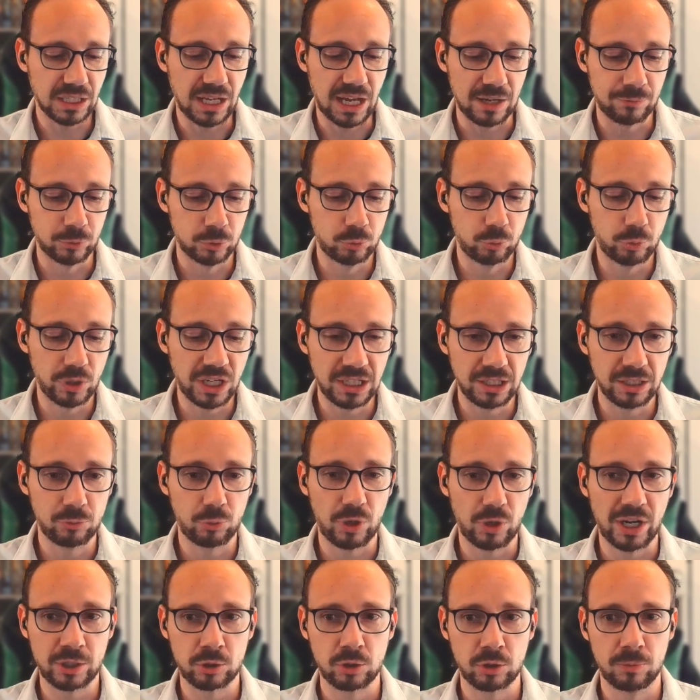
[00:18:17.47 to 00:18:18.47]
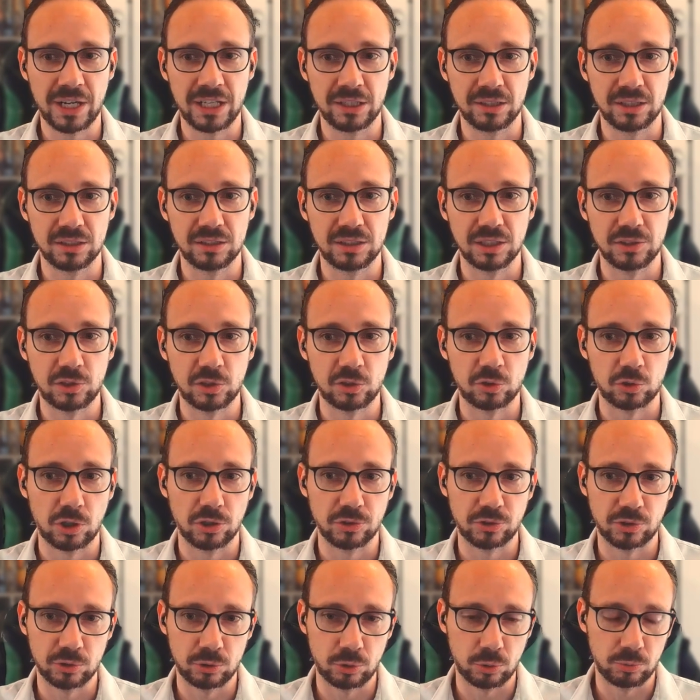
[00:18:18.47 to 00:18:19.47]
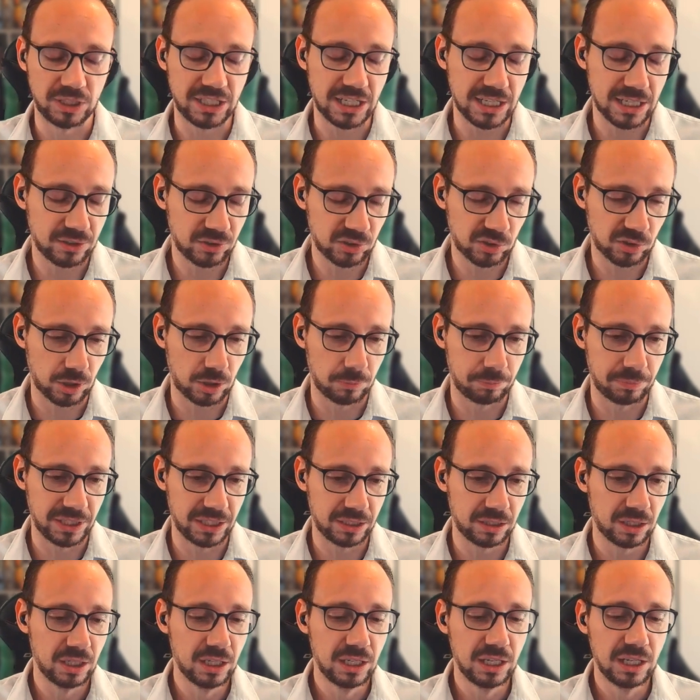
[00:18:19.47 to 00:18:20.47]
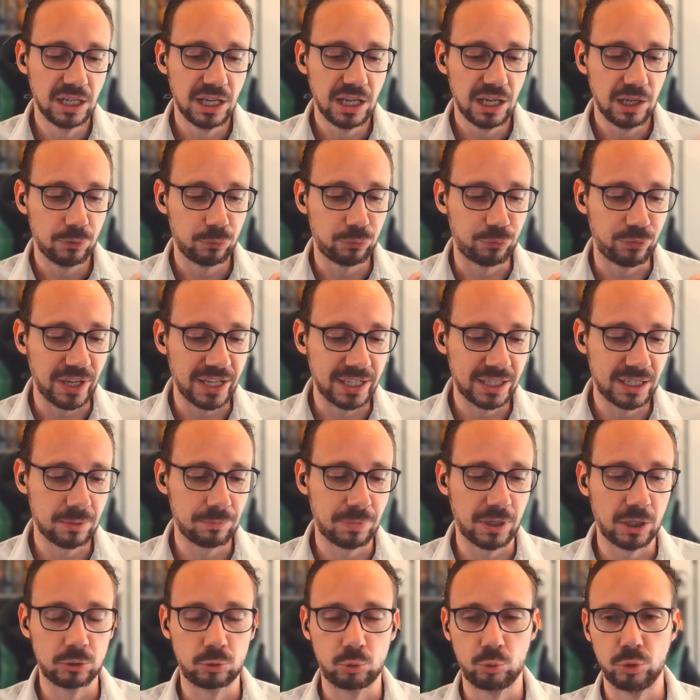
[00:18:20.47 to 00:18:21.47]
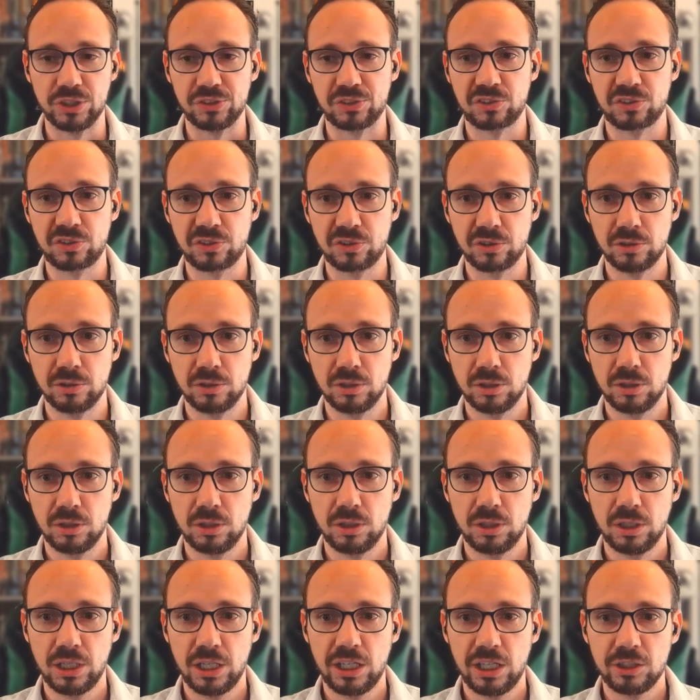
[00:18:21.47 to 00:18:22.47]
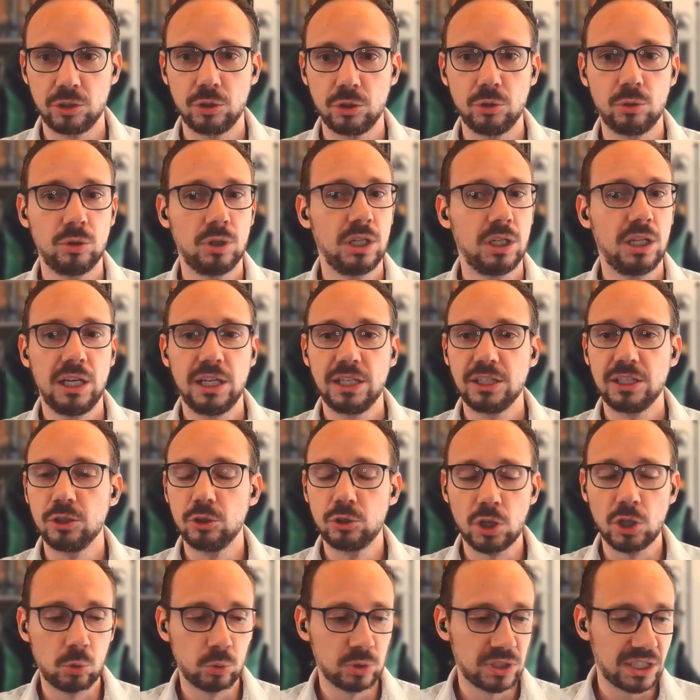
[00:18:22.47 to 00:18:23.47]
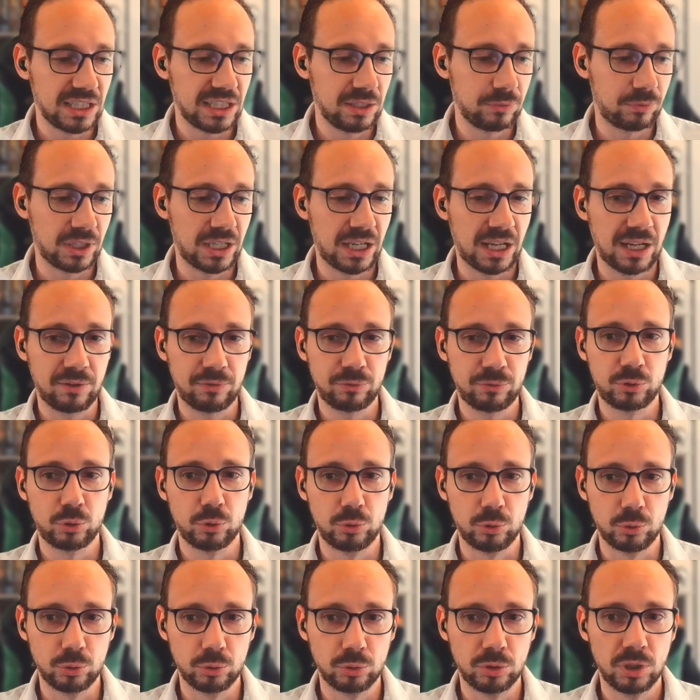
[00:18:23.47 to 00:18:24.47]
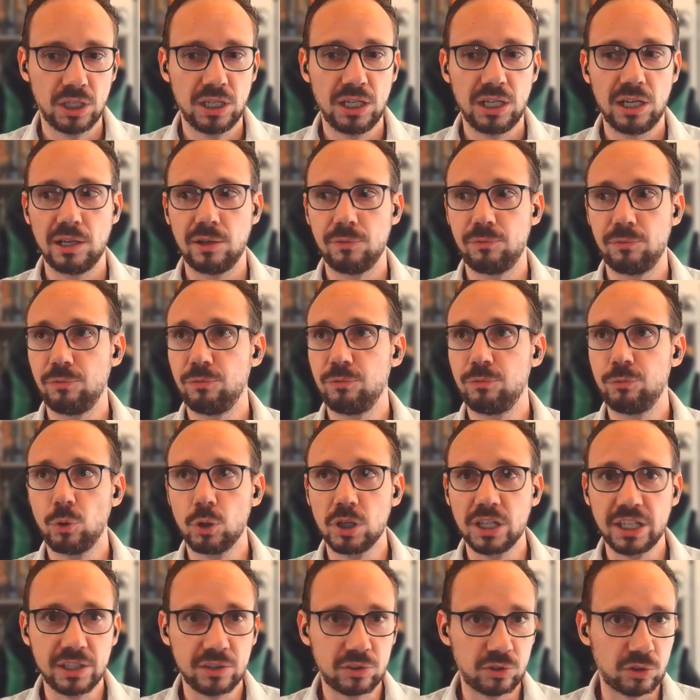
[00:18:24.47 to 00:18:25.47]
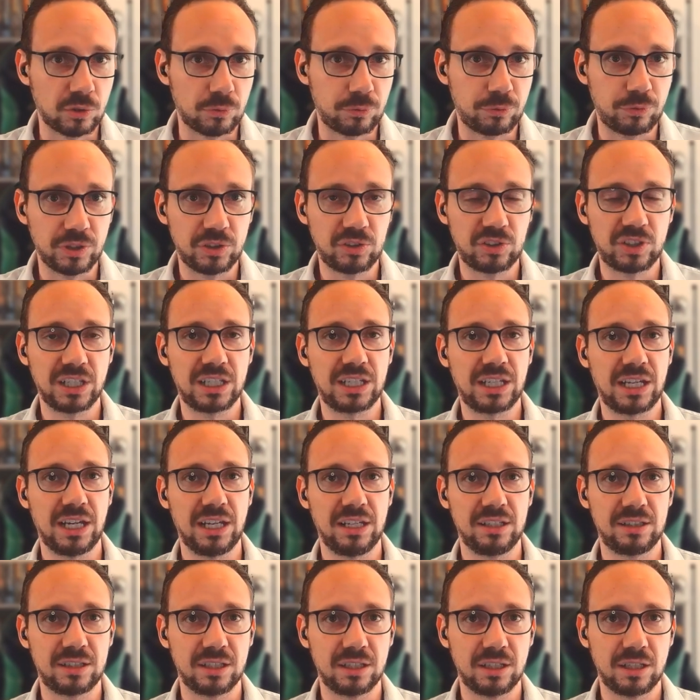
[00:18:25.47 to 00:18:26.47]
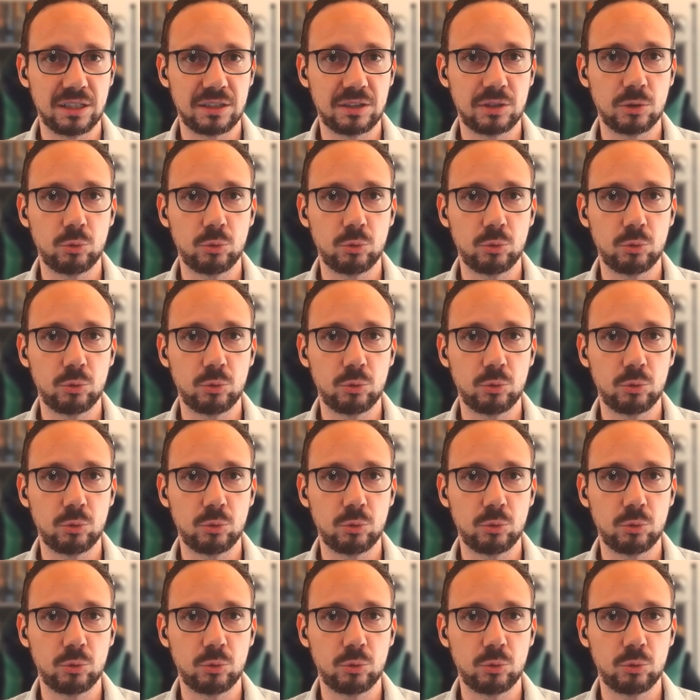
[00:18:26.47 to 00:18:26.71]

I would really recommend, that this is also today's topic, think about risks. You don't even have to do a fully sophisticated